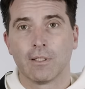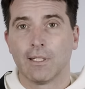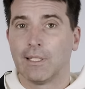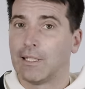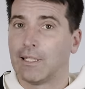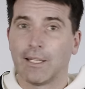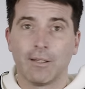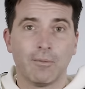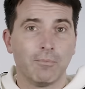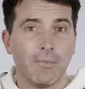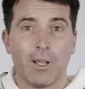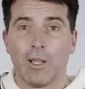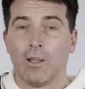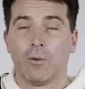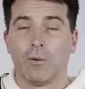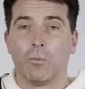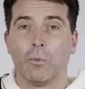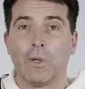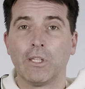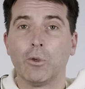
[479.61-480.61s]
Indeed,
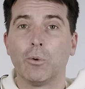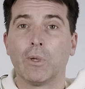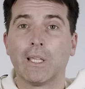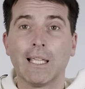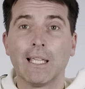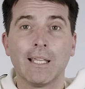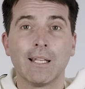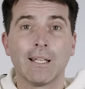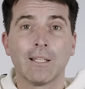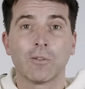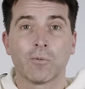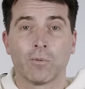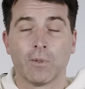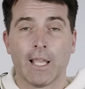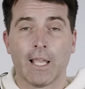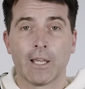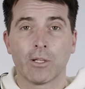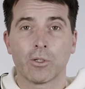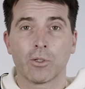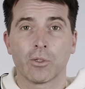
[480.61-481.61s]
when you eat his
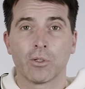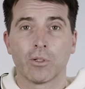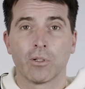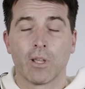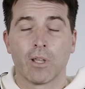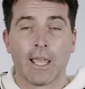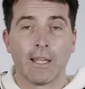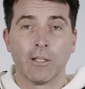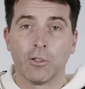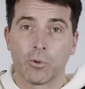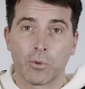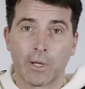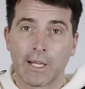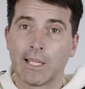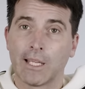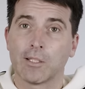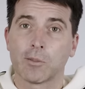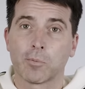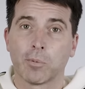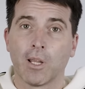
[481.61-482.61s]
flesh and
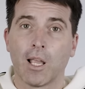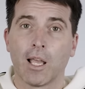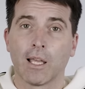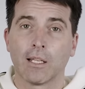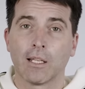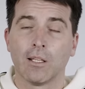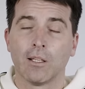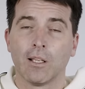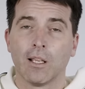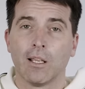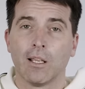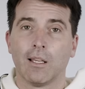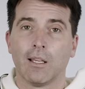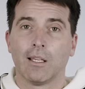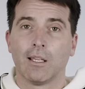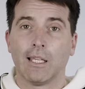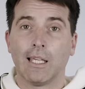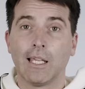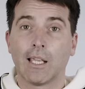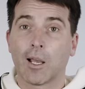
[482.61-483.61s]
drink his blood,
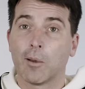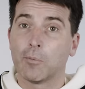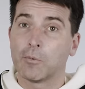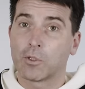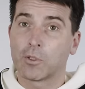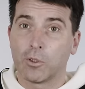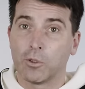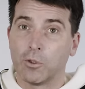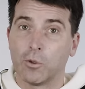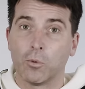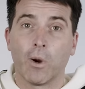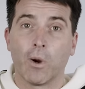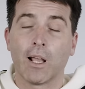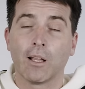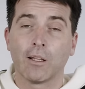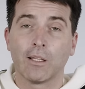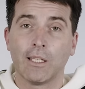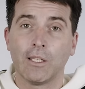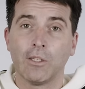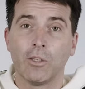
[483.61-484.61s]
he comes to
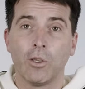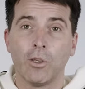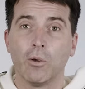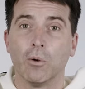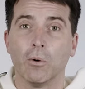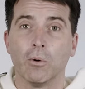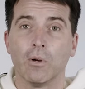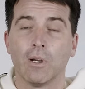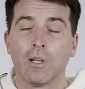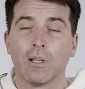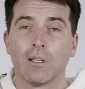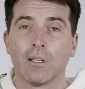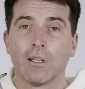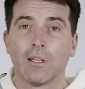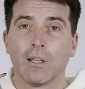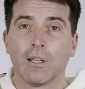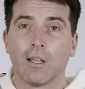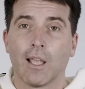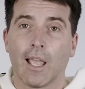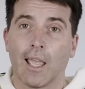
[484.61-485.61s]
dwell in you
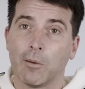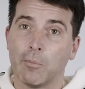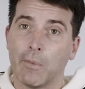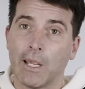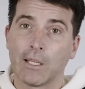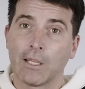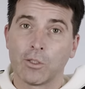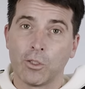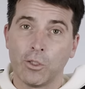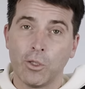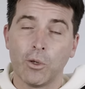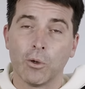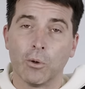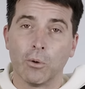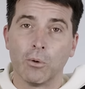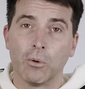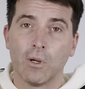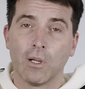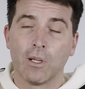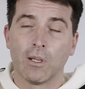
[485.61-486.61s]
and makes
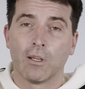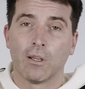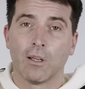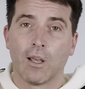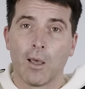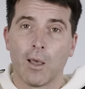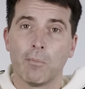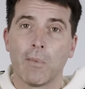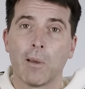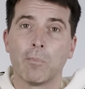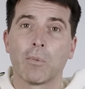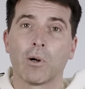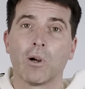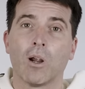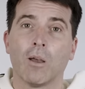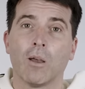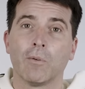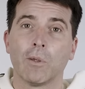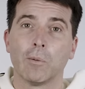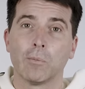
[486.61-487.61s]
you a member
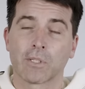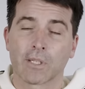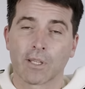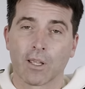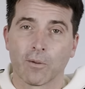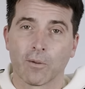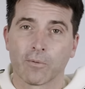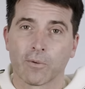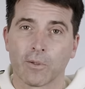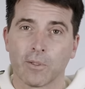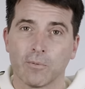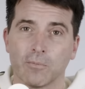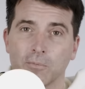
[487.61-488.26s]
of himself.